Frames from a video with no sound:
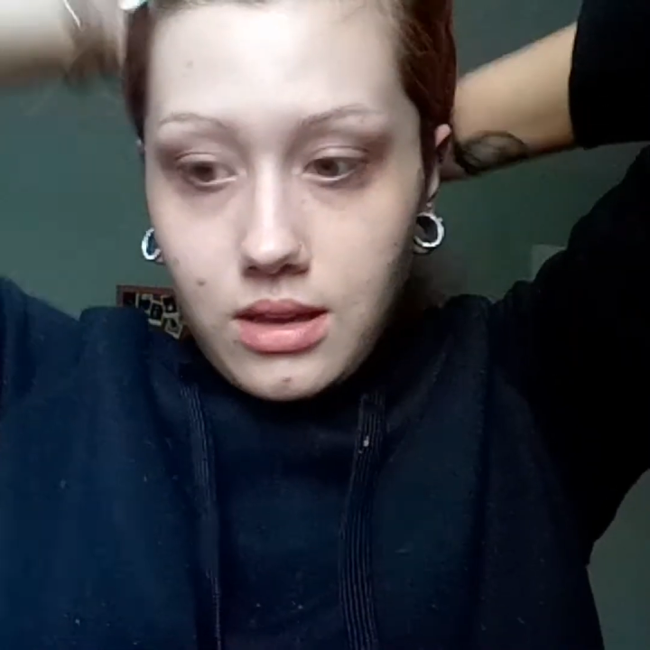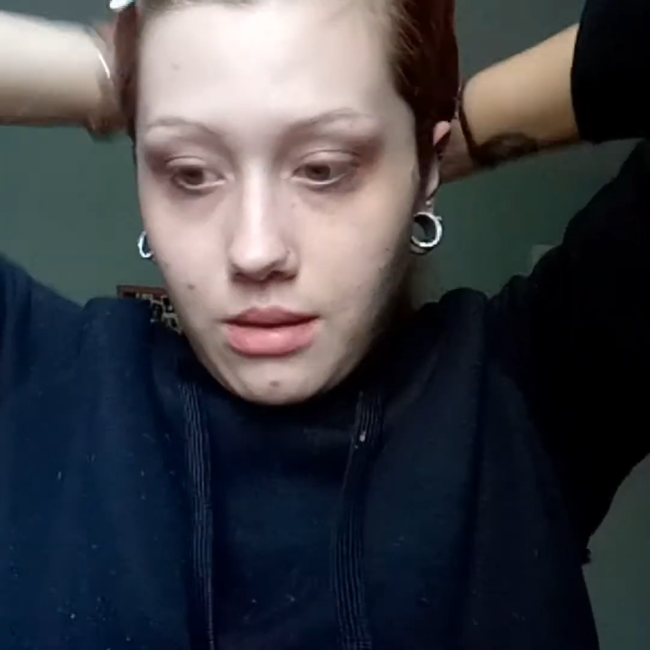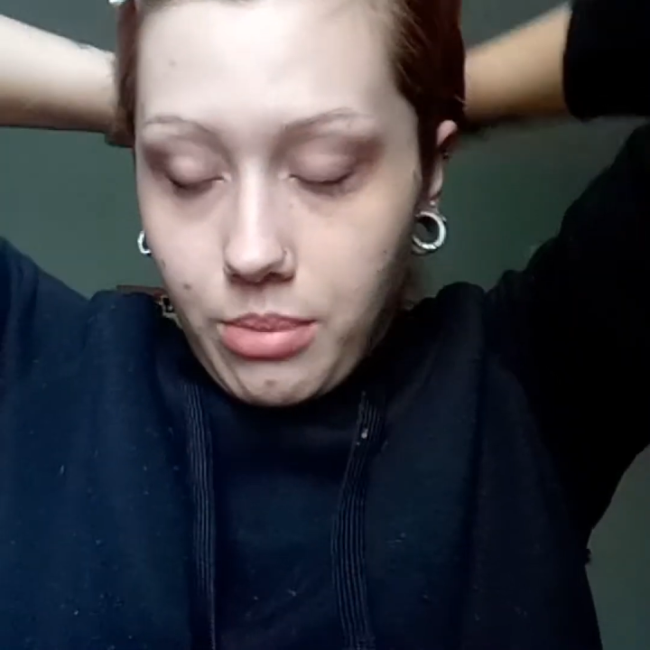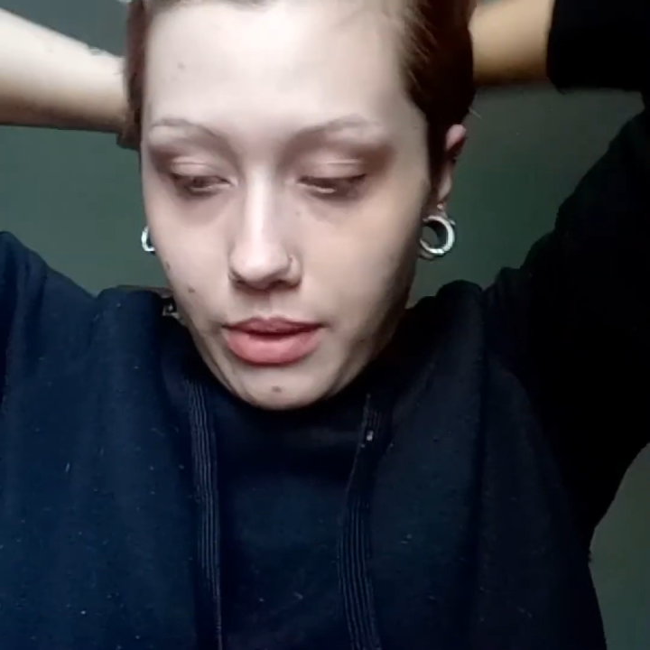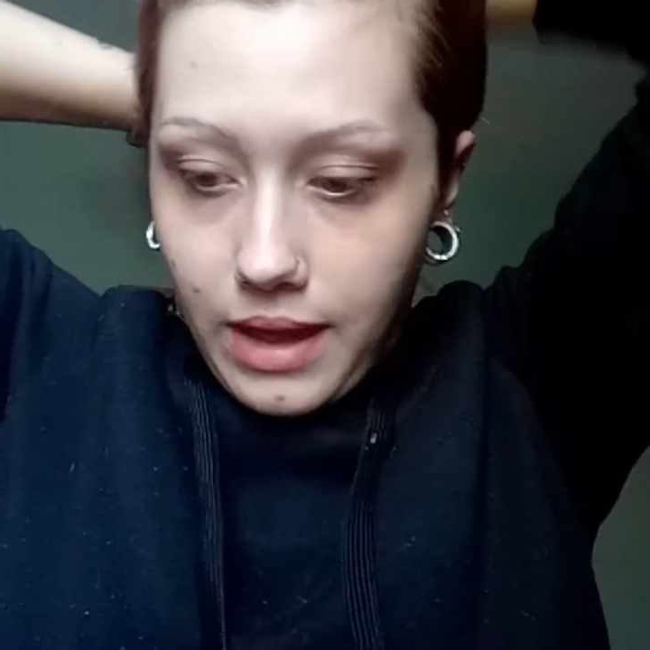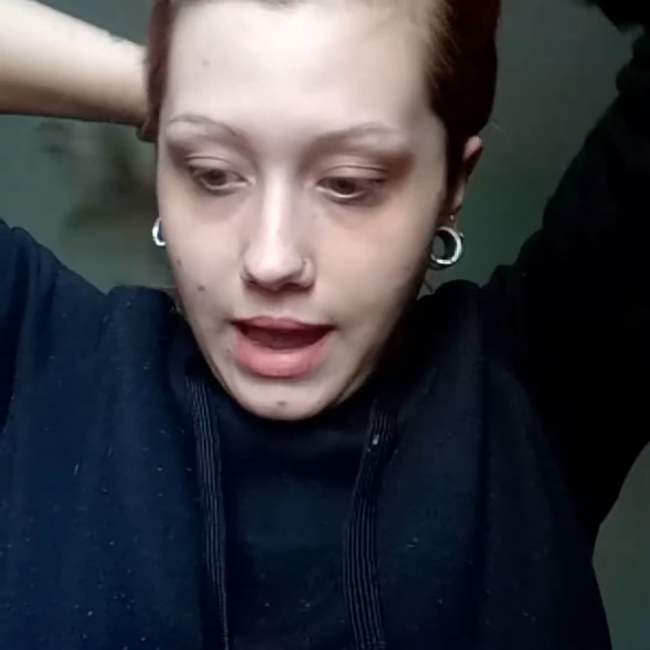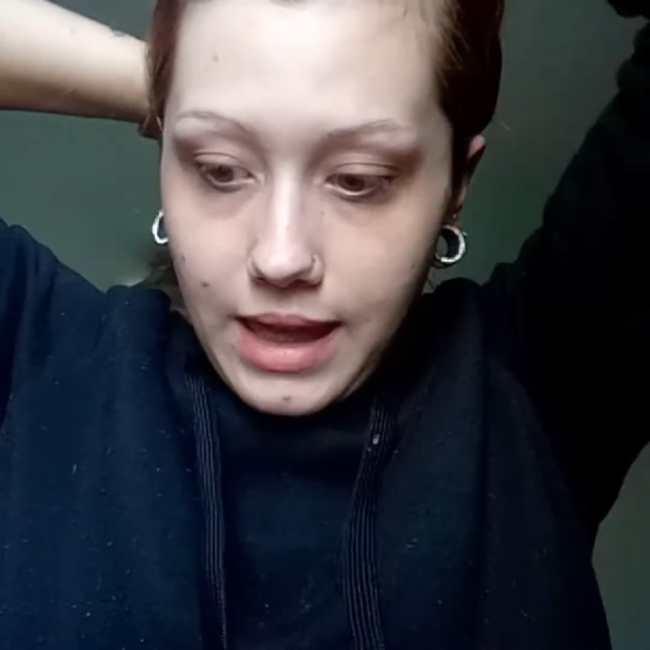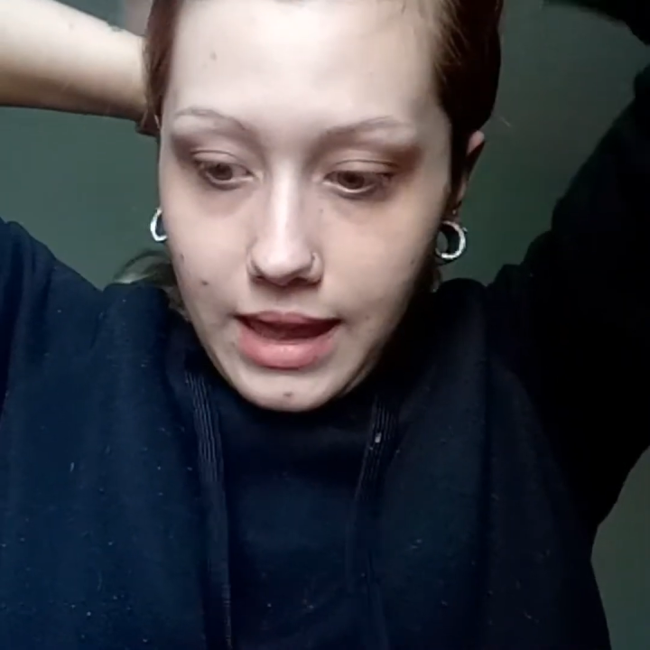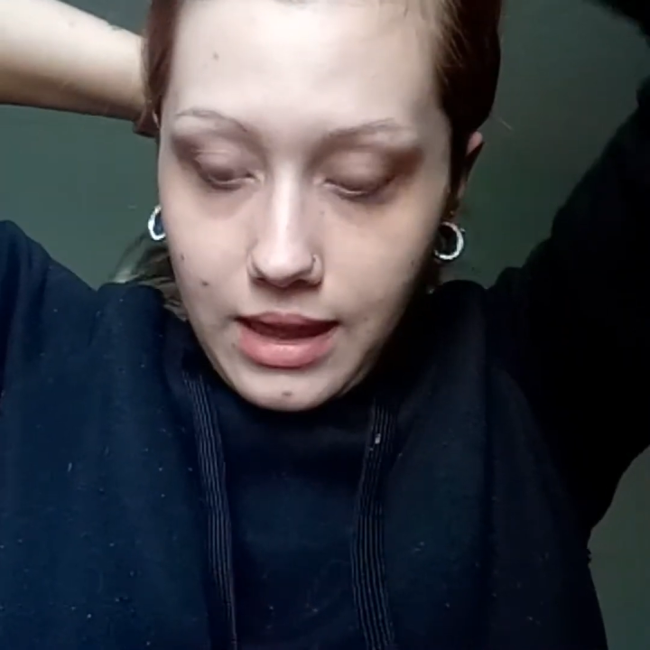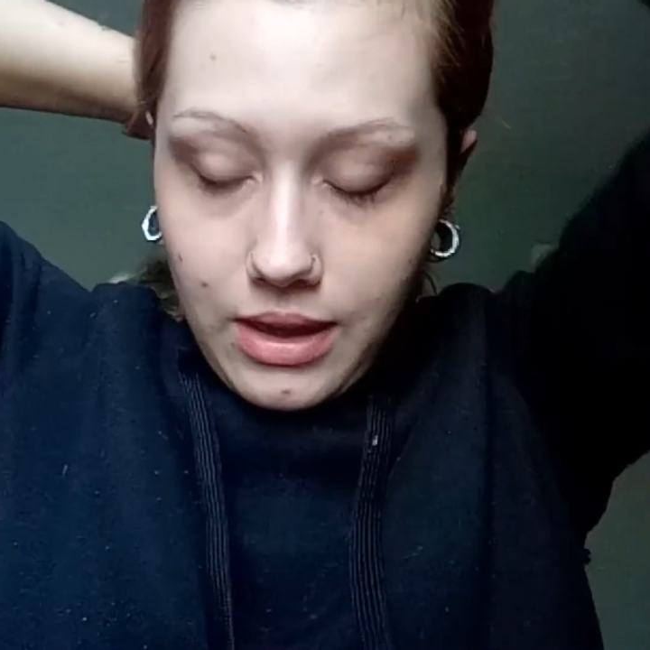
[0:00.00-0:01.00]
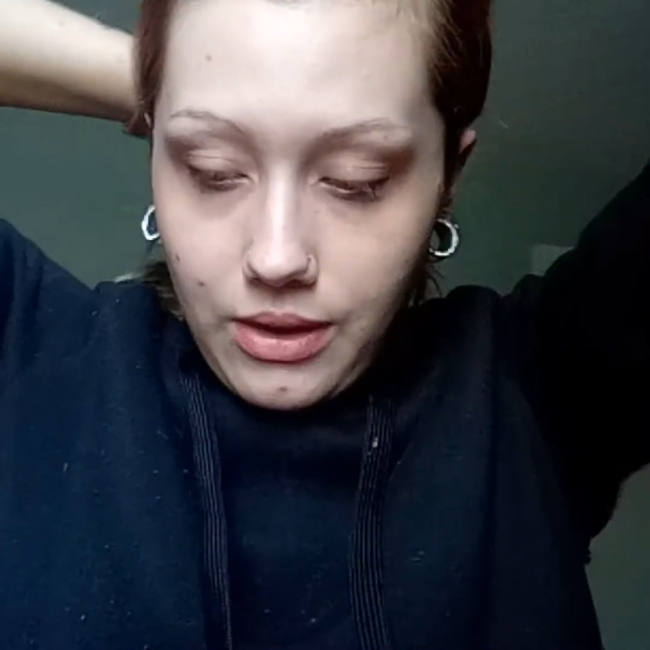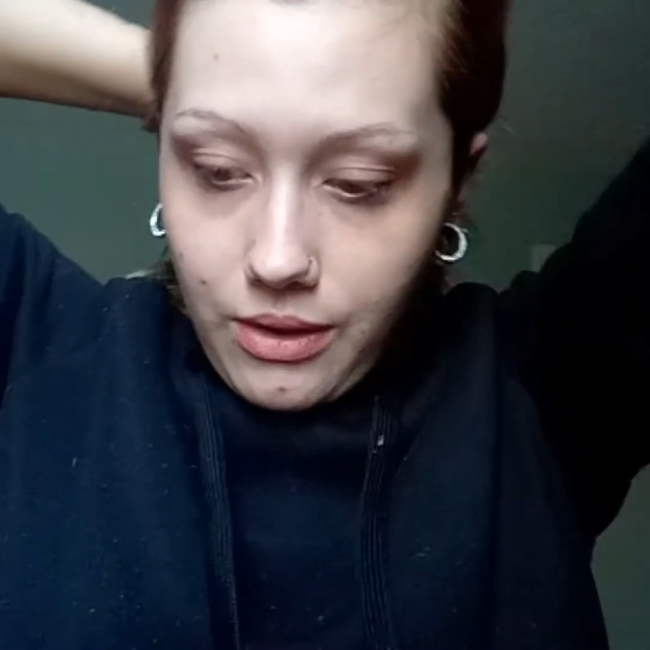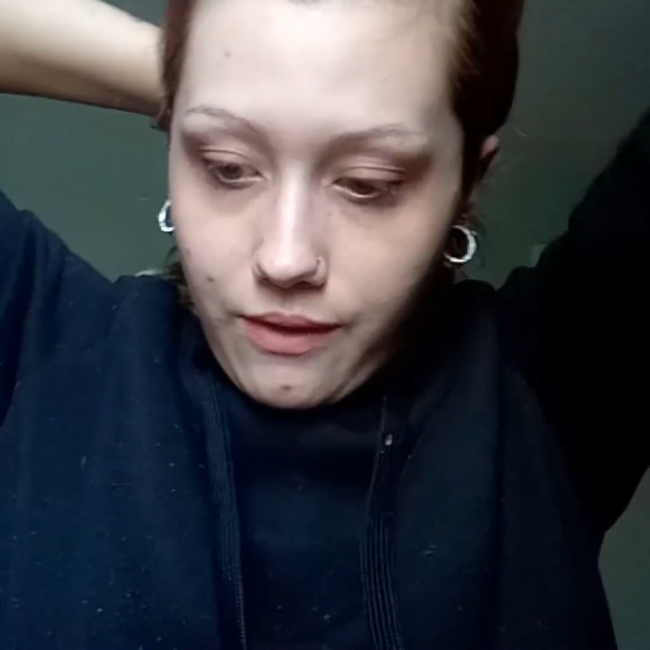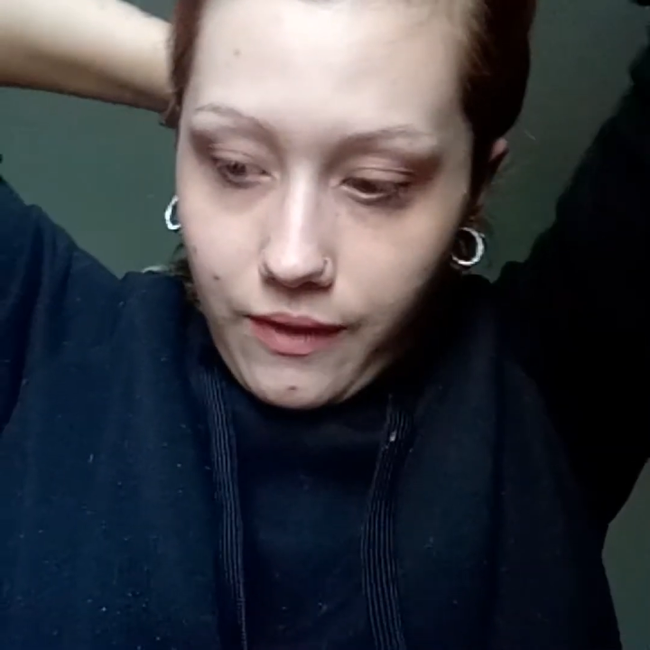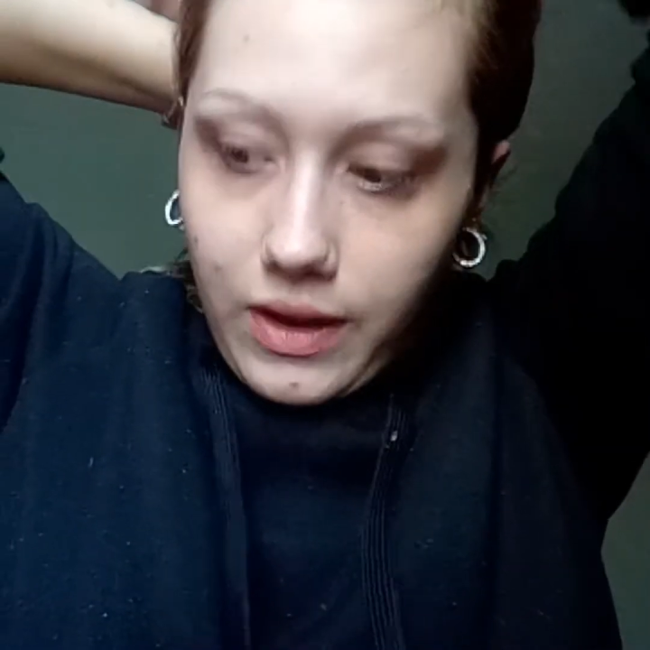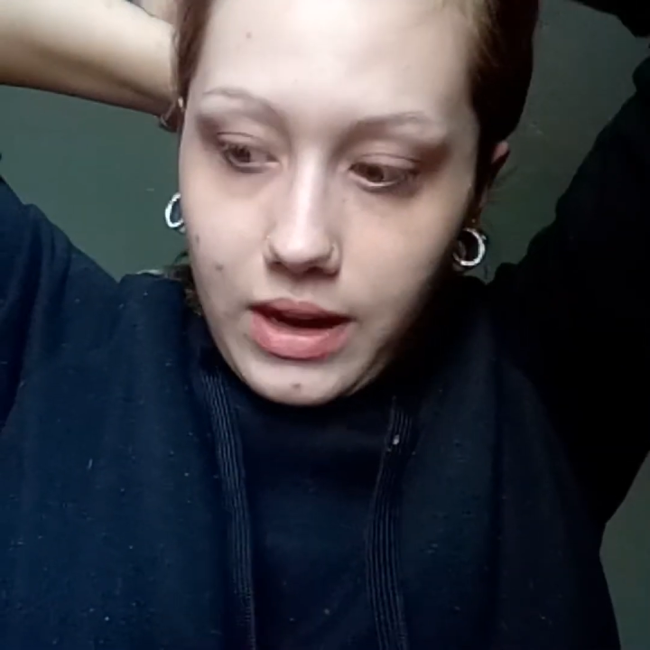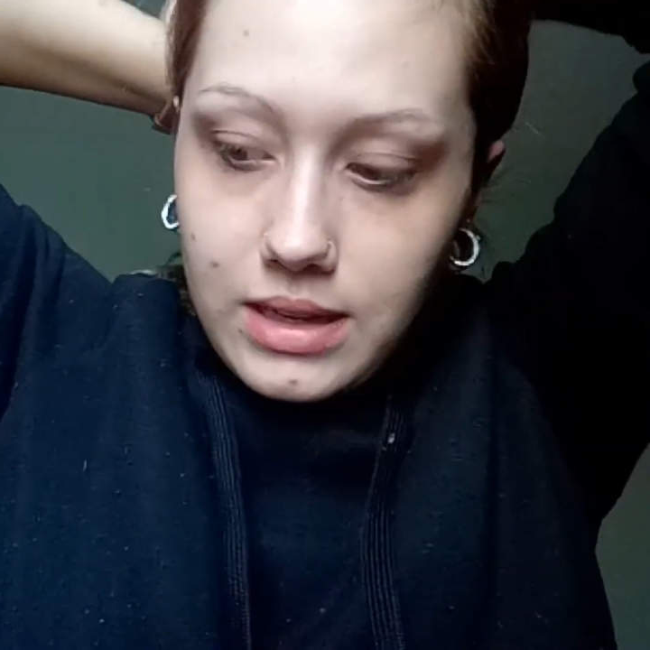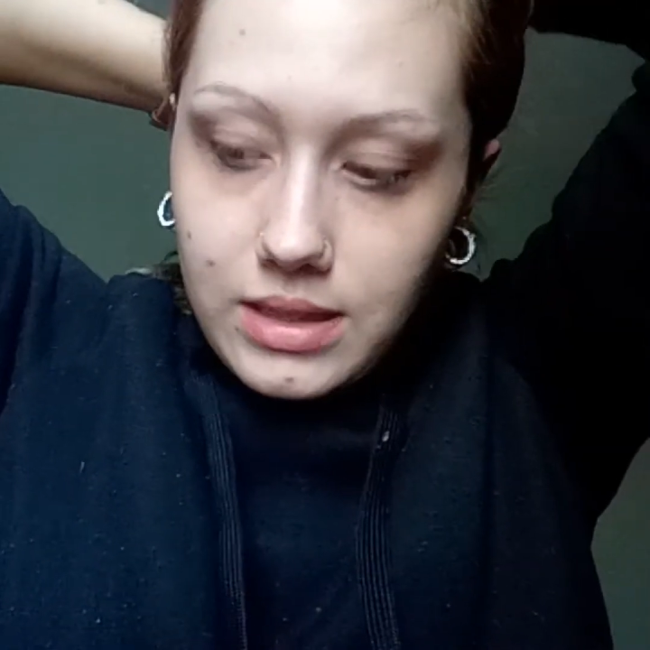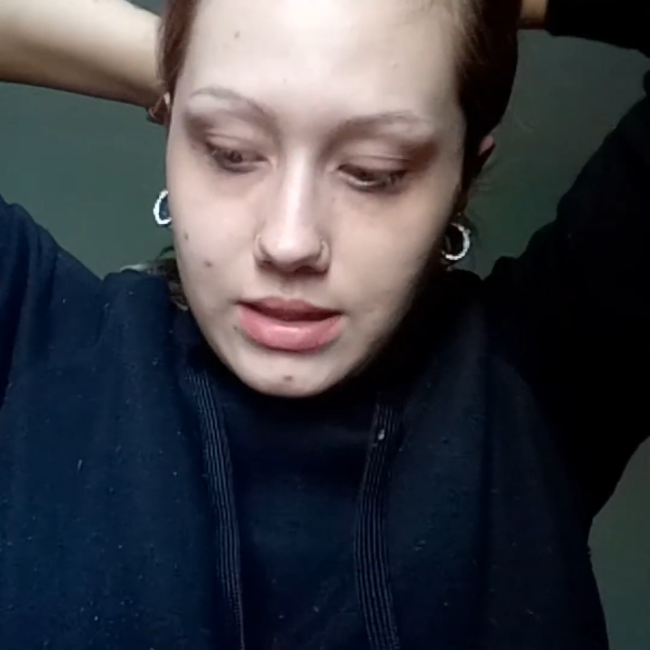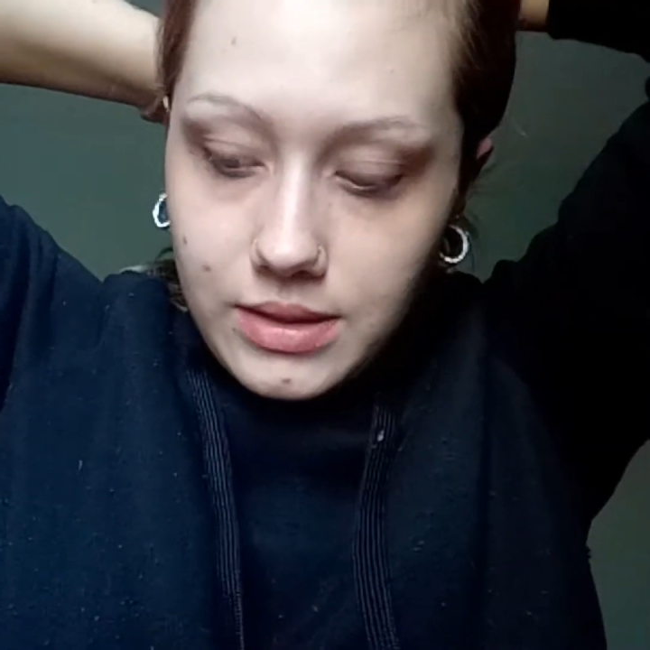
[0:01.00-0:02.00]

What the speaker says: apply over it.